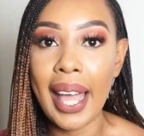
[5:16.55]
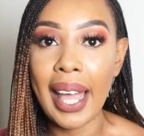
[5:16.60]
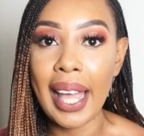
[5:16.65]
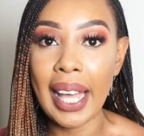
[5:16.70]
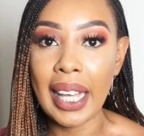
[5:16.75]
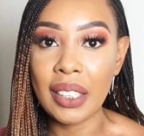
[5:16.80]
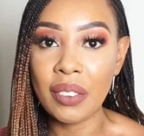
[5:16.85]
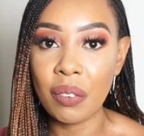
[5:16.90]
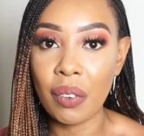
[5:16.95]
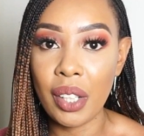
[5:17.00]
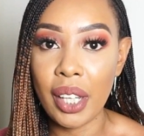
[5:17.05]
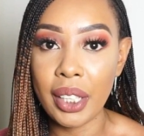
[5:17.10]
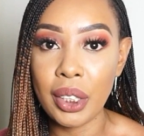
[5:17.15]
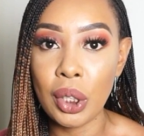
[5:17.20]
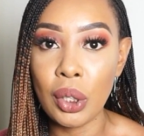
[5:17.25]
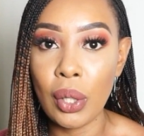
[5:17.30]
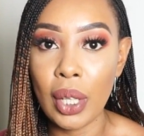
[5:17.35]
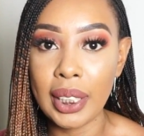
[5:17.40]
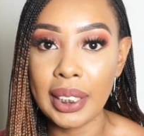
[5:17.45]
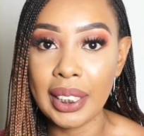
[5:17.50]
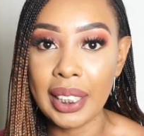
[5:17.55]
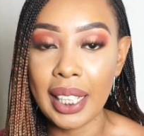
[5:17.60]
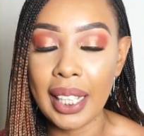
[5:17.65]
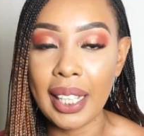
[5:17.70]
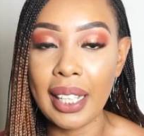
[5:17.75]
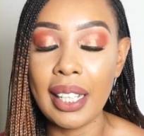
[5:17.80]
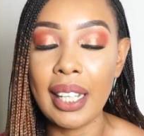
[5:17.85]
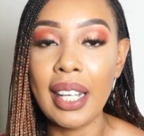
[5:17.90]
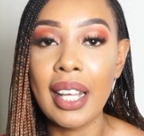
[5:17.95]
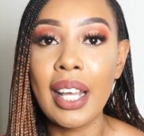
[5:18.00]
exfoliating your
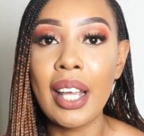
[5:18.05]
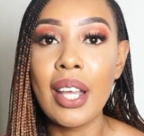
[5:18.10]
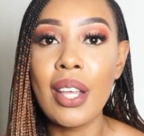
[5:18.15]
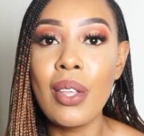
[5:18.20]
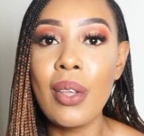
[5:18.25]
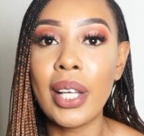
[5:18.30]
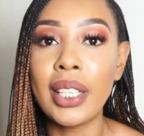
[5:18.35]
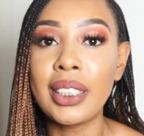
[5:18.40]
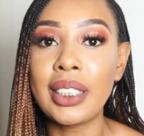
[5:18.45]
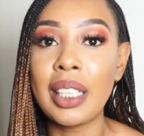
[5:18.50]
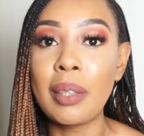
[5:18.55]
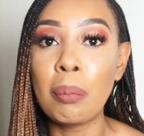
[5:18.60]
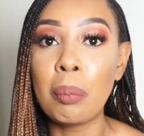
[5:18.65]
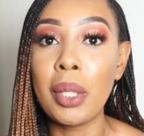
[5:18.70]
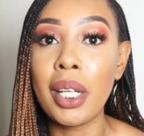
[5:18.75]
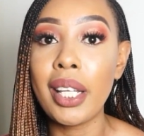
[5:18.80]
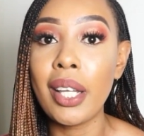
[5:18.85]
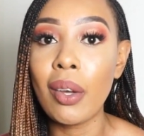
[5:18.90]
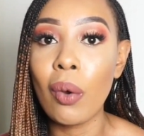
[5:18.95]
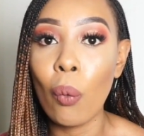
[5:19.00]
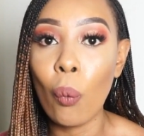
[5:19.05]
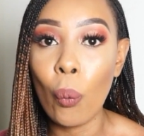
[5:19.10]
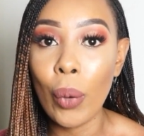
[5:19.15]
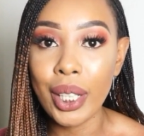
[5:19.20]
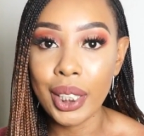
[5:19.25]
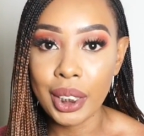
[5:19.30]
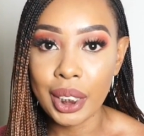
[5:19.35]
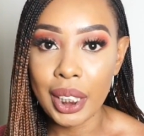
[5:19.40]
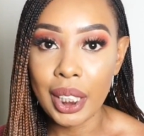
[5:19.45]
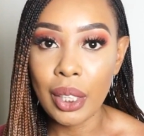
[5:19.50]
skin, you're simply
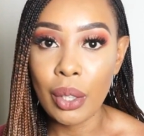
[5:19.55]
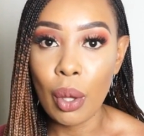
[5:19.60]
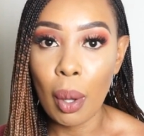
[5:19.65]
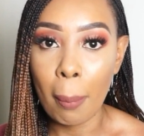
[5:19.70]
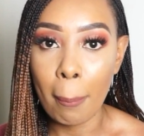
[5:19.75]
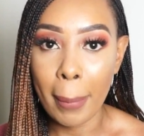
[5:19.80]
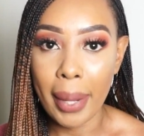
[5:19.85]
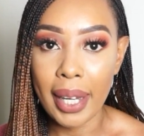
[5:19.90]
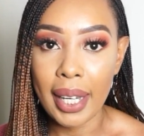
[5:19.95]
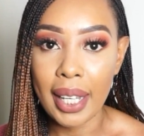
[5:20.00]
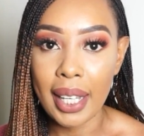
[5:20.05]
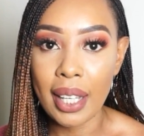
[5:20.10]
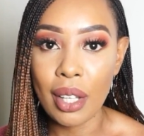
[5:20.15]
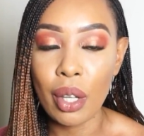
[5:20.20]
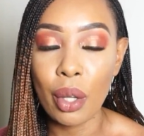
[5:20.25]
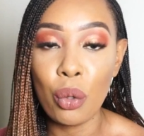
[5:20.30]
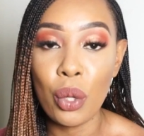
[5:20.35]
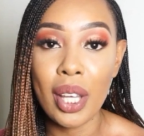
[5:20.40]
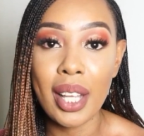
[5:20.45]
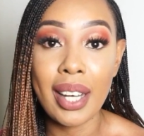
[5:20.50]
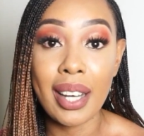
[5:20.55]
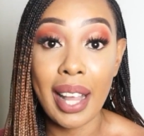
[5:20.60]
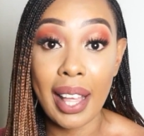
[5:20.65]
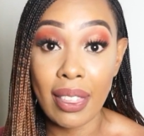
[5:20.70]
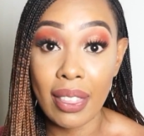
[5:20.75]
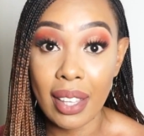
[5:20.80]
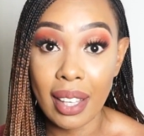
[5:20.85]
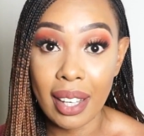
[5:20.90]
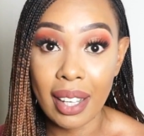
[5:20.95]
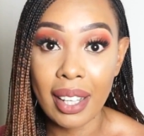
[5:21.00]
wasting your money. You're doing
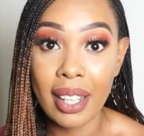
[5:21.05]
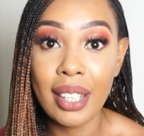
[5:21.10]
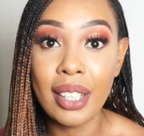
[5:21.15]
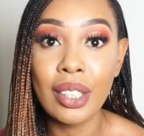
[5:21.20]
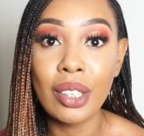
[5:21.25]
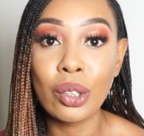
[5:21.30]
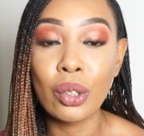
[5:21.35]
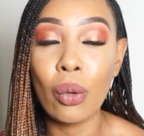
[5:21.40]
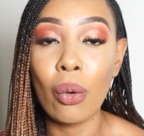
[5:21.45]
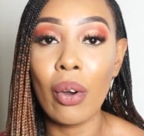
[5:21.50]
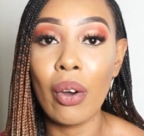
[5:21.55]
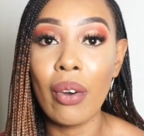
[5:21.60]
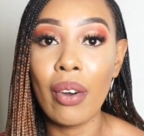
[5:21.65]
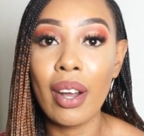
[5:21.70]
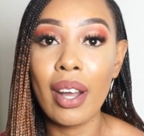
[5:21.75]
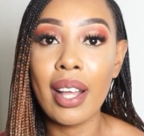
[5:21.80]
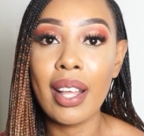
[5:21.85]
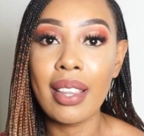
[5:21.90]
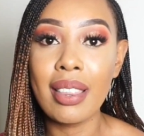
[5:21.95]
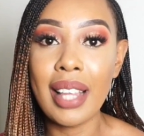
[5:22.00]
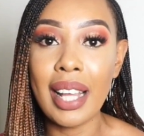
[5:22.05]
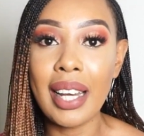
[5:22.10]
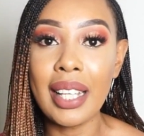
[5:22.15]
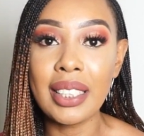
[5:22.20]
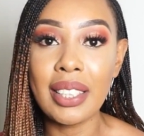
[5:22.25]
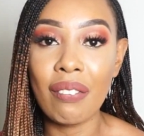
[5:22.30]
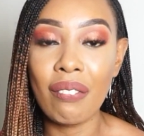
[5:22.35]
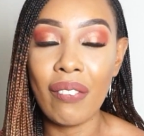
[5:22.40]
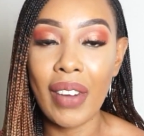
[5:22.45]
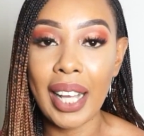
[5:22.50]
nothing. So that
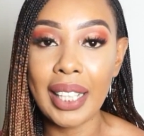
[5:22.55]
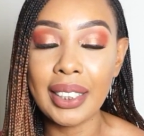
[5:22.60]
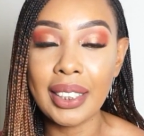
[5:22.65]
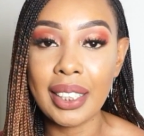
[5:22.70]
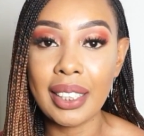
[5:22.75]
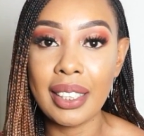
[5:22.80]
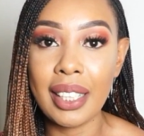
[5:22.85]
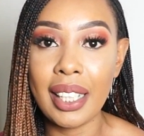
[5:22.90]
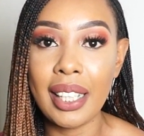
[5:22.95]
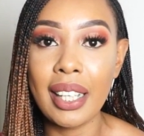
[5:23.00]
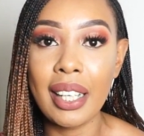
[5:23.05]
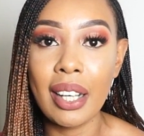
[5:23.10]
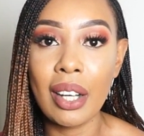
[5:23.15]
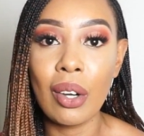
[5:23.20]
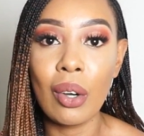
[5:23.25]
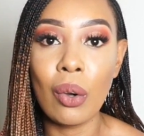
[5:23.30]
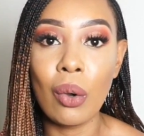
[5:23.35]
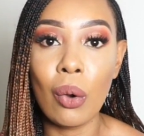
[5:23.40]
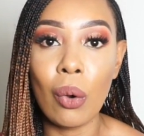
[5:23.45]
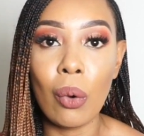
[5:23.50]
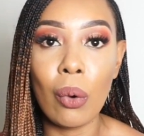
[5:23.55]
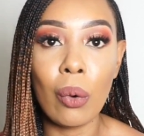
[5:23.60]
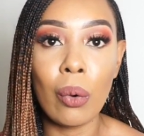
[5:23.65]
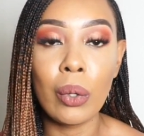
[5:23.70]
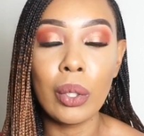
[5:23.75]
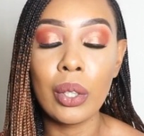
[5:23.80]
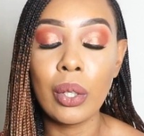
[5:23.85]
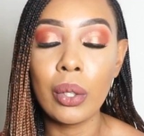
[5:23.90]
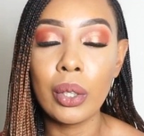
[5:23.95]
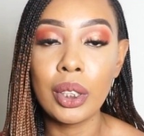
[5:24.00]
is the first thing.
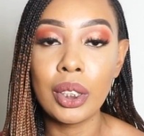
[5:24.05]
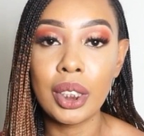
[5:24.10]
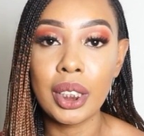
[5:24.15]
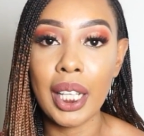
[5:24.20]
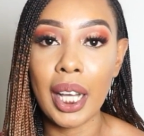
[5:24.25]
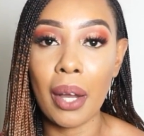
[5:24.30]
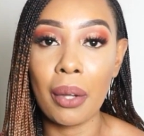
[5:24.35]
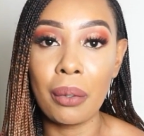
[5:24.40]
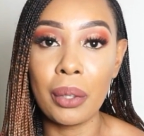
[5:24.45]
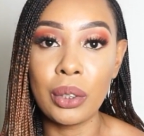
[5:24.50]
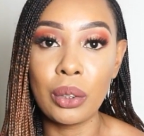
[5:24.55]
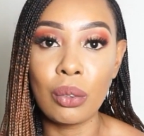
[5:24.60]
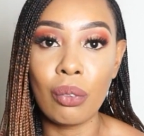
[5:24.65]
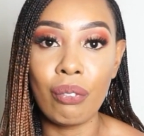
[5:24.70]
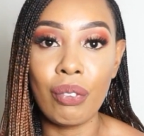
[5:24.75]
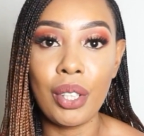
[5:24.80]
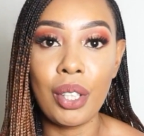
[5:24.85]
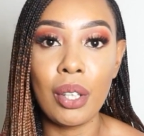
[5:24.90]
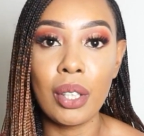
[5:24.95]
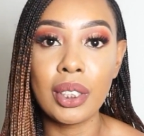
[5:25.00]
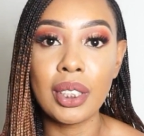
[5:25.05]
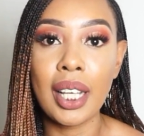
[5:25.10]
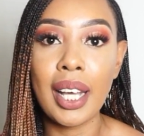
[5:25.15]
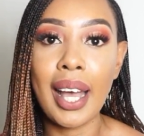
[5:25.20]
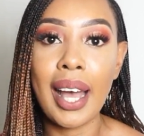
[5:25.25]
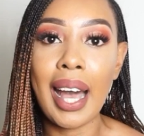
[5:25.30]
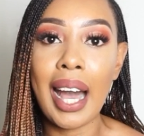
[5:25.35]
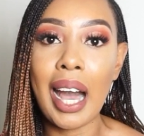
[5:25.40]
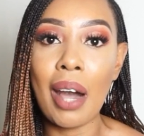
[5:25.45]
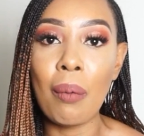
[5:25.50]
Go check out those two videos.
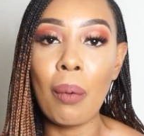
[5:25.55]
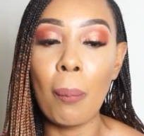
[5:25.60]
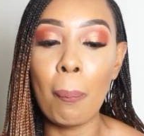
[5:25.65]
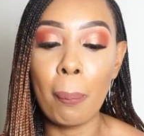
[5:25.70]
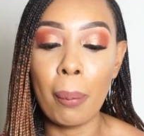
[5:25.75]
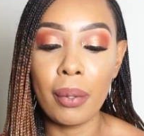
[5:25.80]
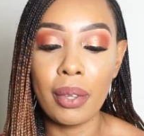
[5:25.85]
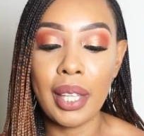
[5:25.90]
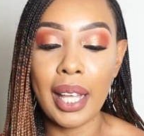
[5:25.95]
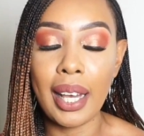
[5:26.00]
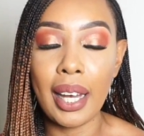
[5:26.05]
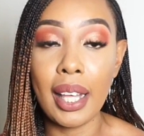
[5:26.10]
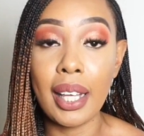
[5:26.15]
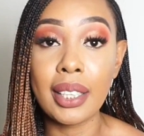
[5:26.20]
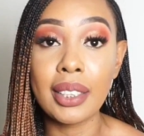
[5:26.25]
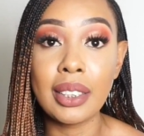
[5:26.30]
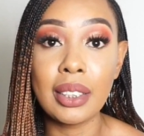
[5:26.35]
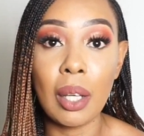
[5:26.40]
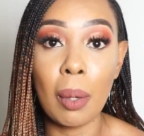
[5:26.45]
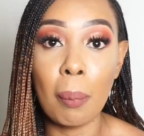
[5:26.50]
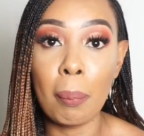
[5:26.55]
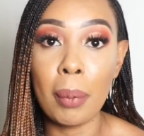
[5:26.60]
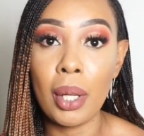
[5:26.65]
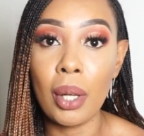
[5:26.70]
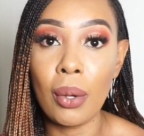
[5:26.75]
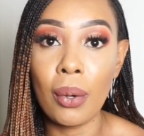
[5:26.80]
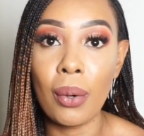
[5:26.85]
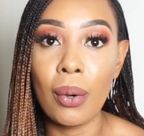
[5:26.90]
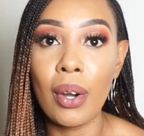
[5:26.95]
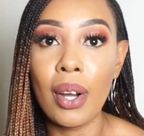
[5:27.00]
I will put their links down
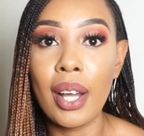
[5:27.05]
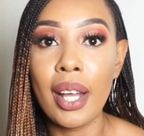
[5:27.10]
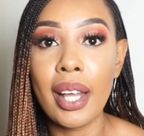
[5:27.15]
below